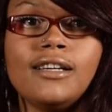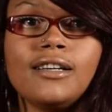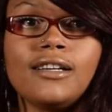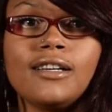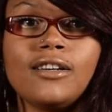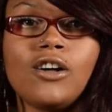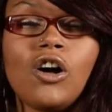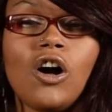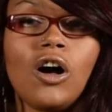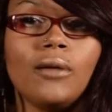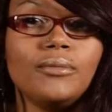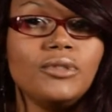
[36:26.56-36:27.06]

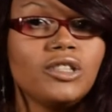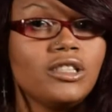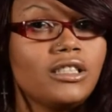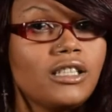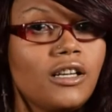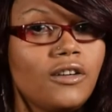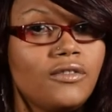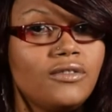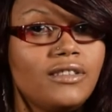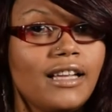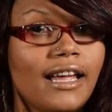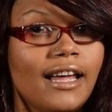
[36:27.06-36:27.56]
calm
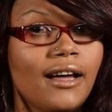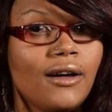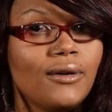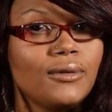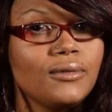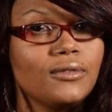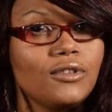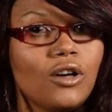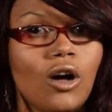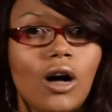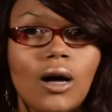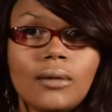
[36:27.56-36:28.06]
yourself down,
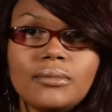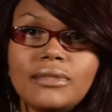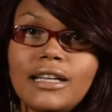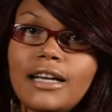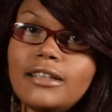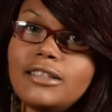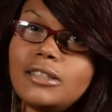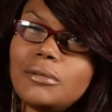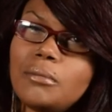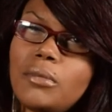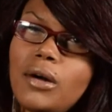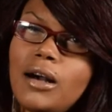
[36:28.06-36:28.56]
calm down
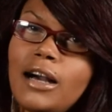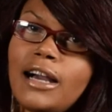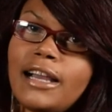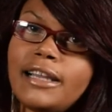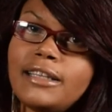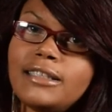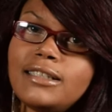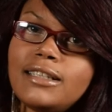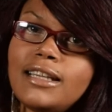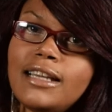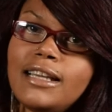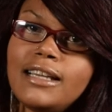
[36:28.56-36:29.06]
your
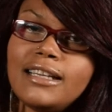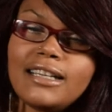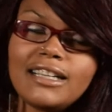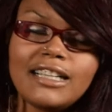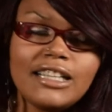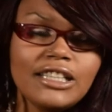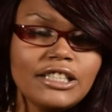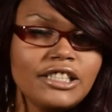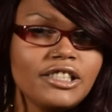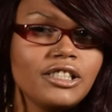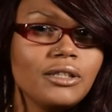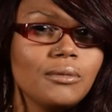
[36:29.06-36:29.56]
mind,
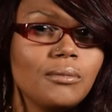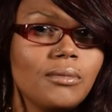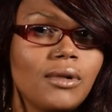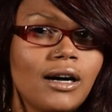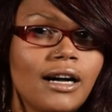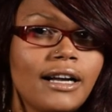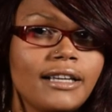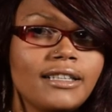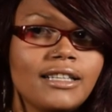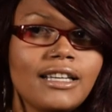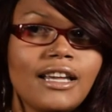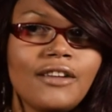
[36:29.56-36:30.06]
clear your
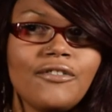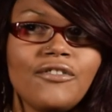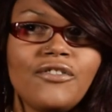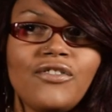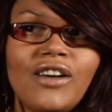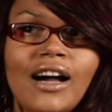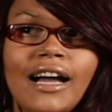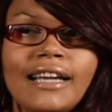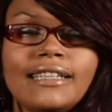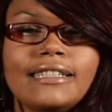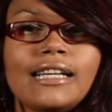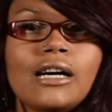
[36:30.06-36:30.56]
mind, and
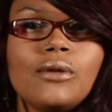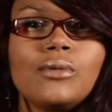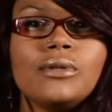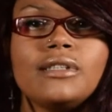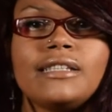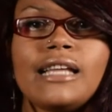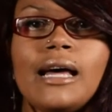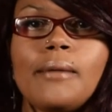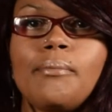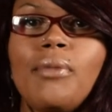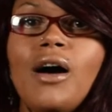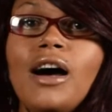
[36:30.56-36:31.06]
find out what
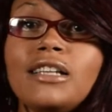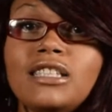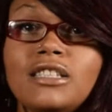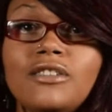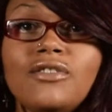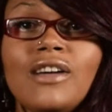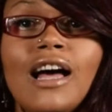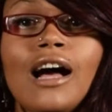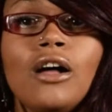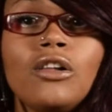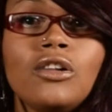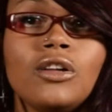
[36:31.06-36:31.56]
that positive
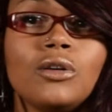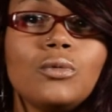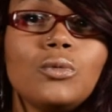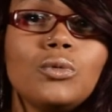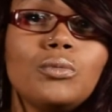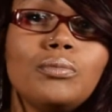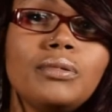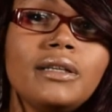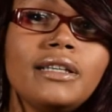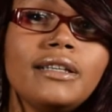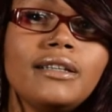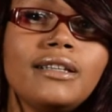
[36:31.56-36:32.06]
outlook will
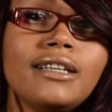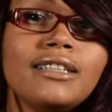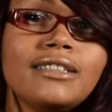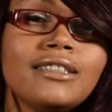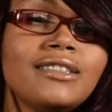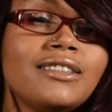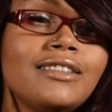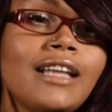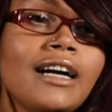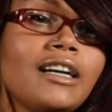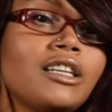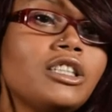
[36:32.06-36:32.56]
be, because
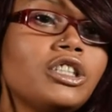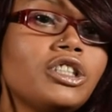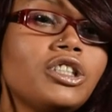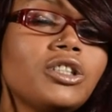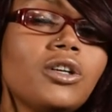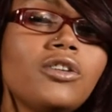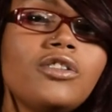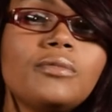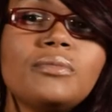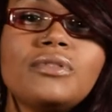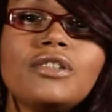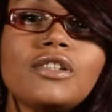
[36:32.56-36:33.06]
it's not gonna show
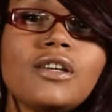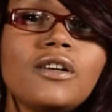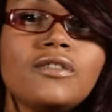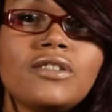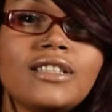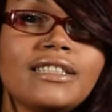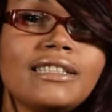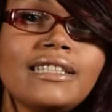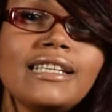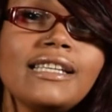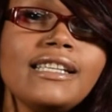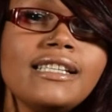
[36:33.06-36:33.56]
themselves
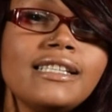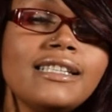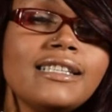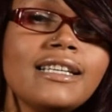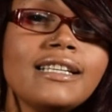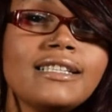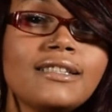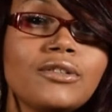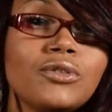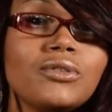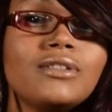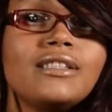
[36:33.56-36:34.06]
as easy as
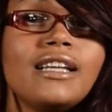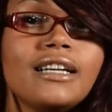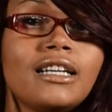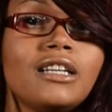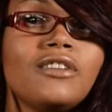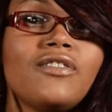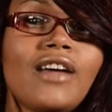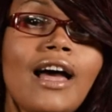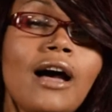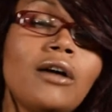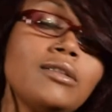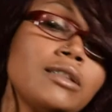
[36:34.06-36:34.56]
those negative
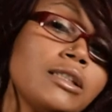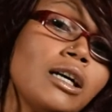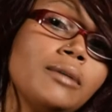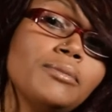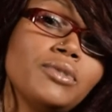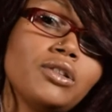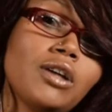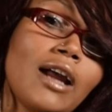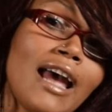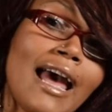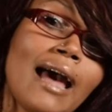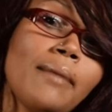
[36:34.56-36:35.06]
outcomes
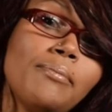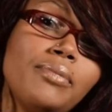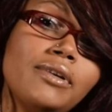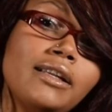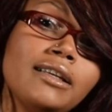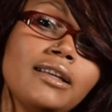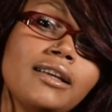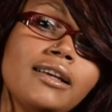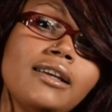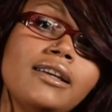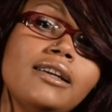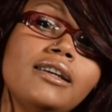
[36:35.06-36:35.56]
are happening.
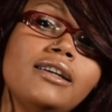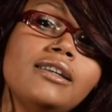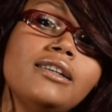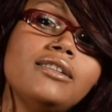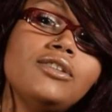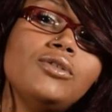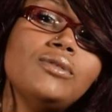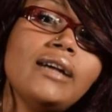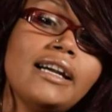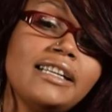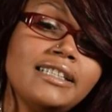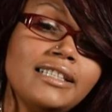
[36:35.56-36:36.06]

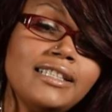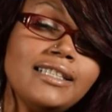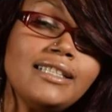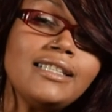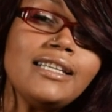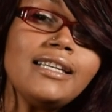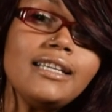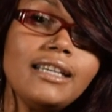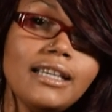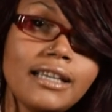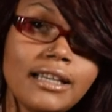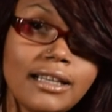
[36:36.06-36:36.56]
You gotta
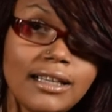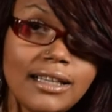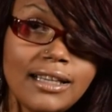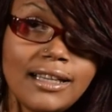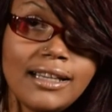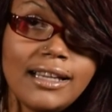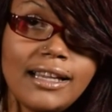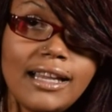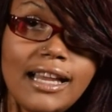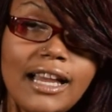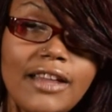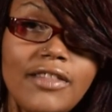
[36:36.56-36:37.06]
seek it
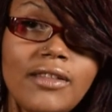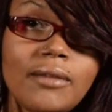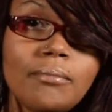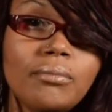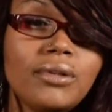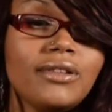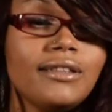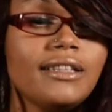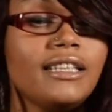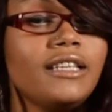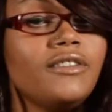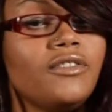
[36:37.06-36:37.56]
and then
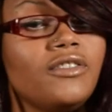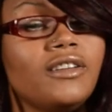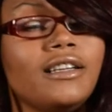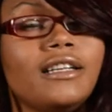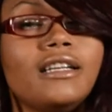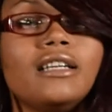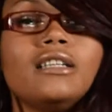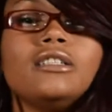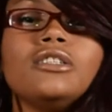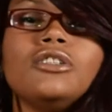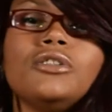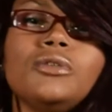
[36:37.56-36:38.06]
believe in it
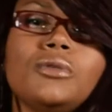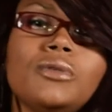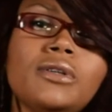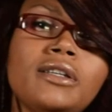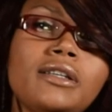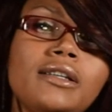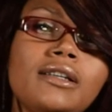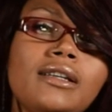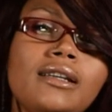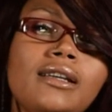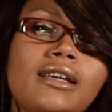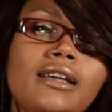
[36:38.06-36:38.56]
and do it.
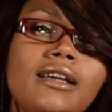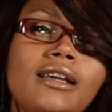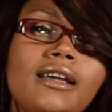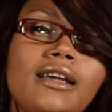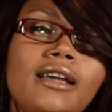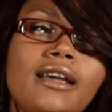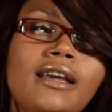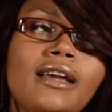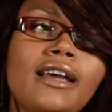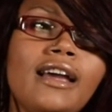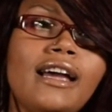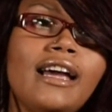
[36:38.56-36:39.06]

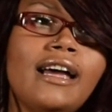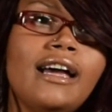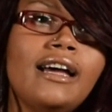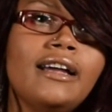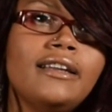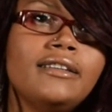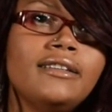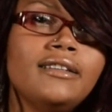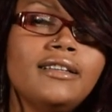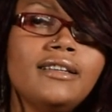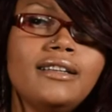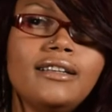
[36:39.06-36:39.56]

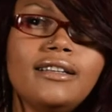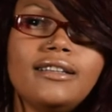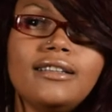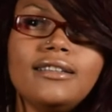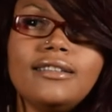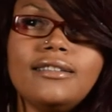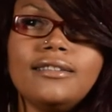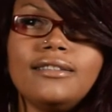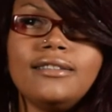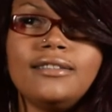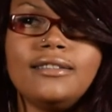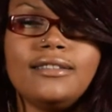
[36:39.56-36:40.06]
And
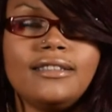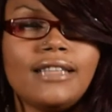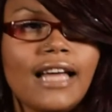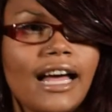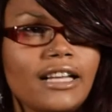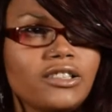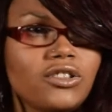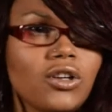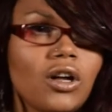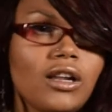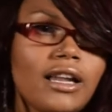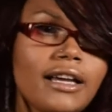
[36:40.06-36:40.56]

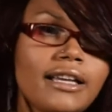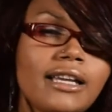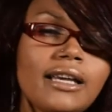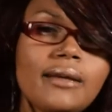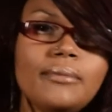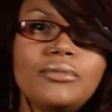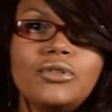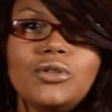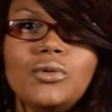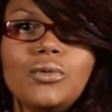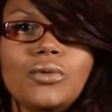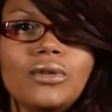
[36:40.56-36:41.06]
that's all I
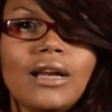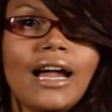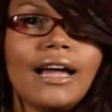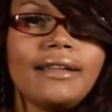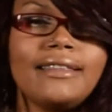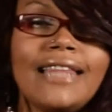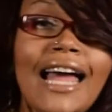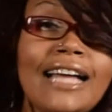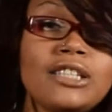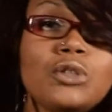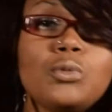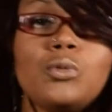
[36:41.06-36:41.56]
kept doing.
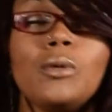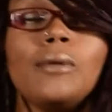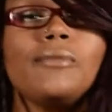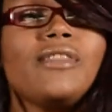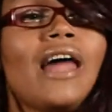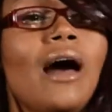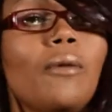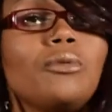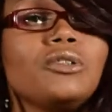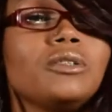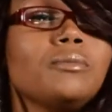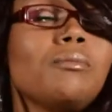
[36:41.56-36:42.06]

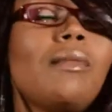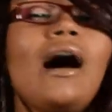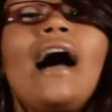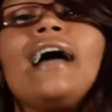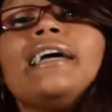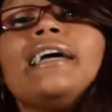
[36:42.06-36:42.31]
That was my